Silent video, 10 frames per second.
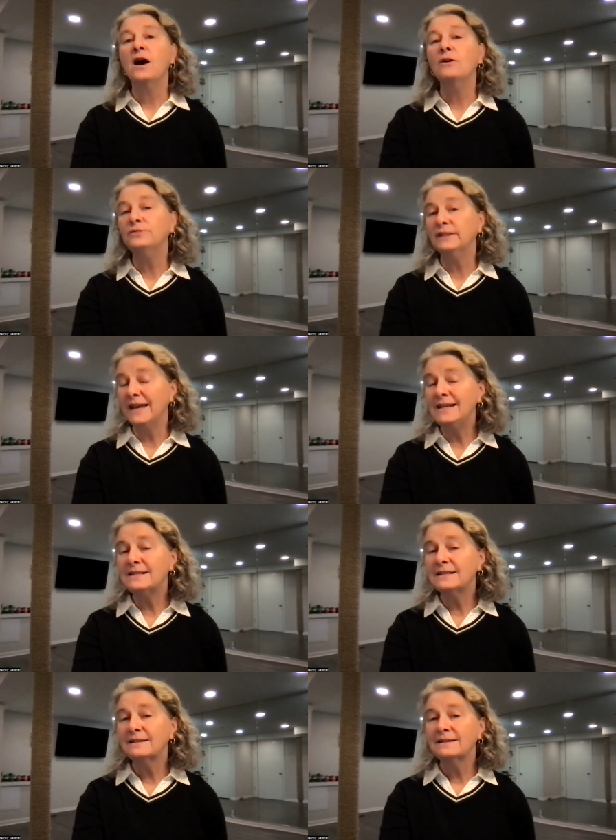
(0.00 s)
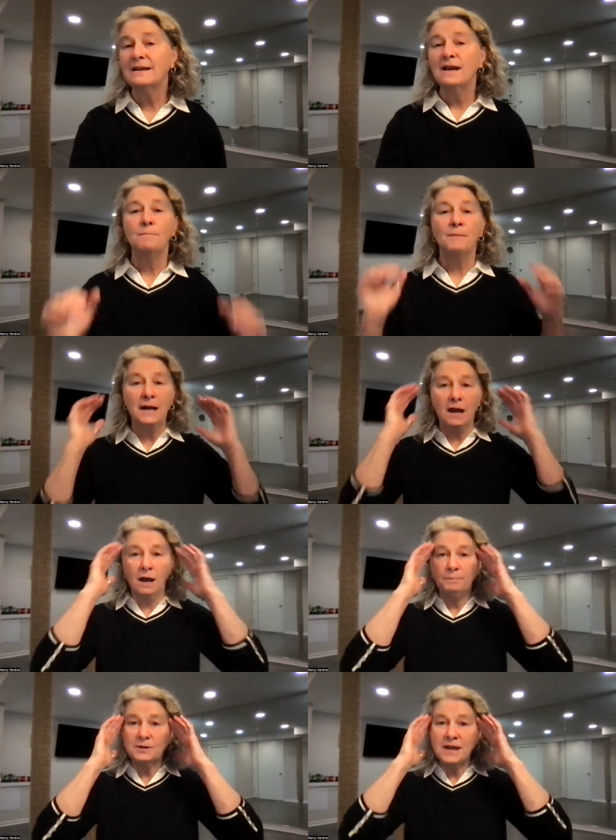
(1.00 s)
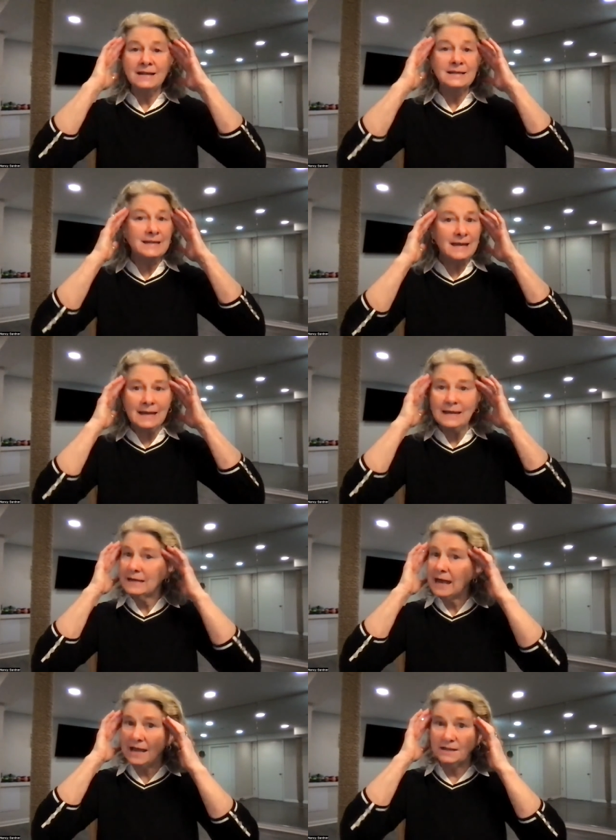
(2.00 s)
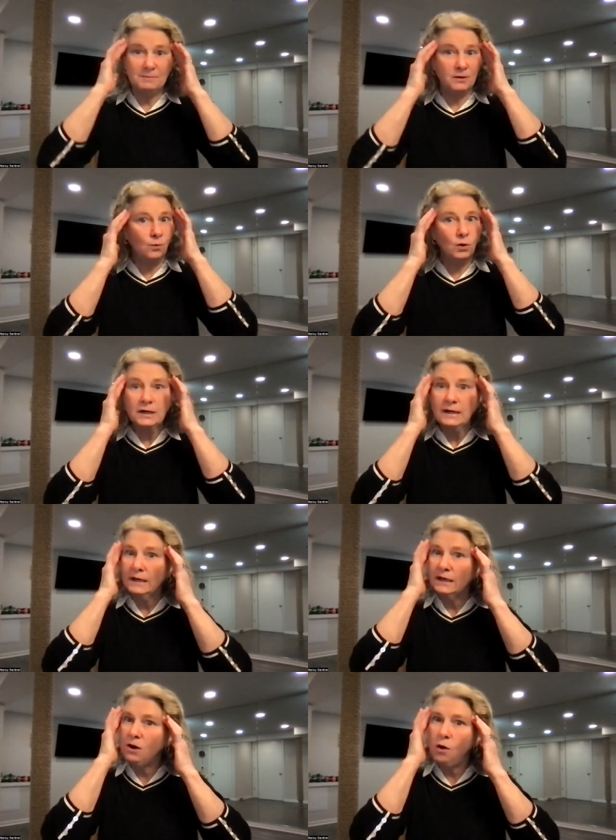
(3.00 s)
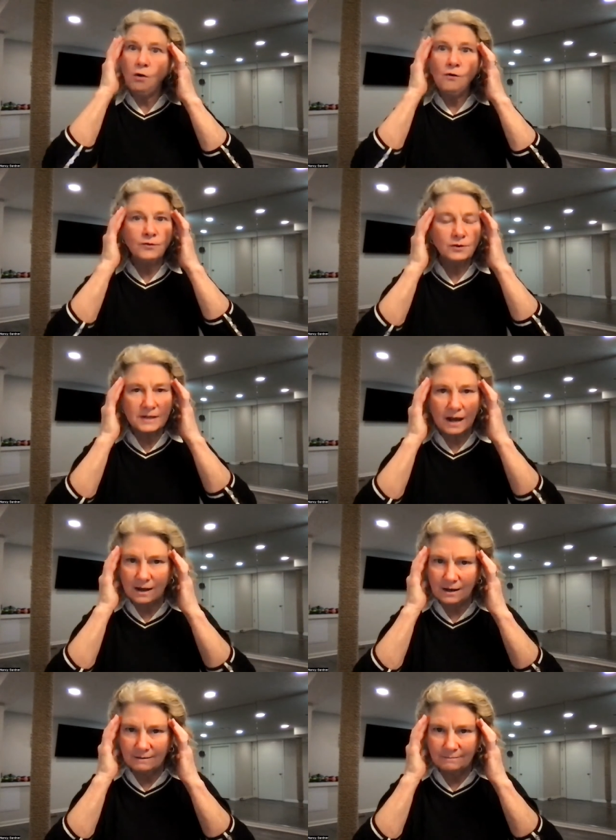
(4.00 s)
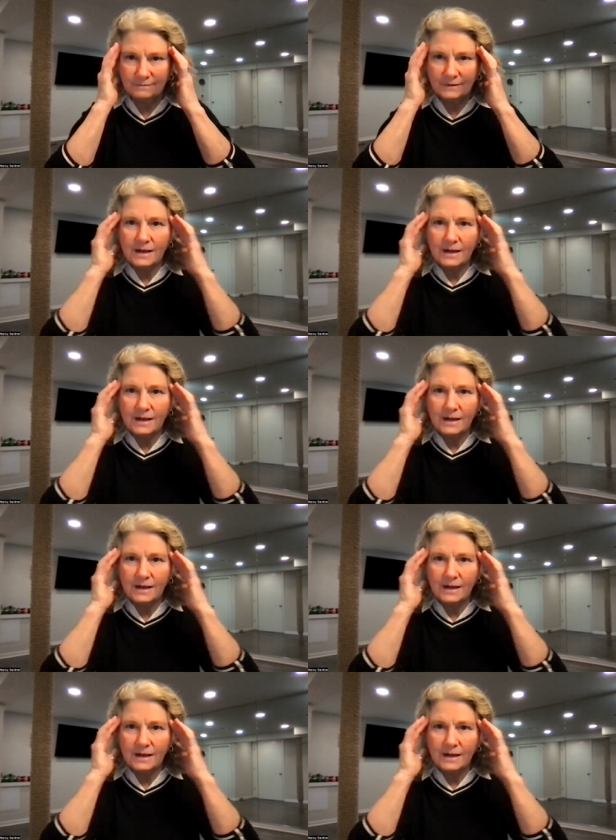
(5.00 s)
Of late, my upper Dantian has been working overtime.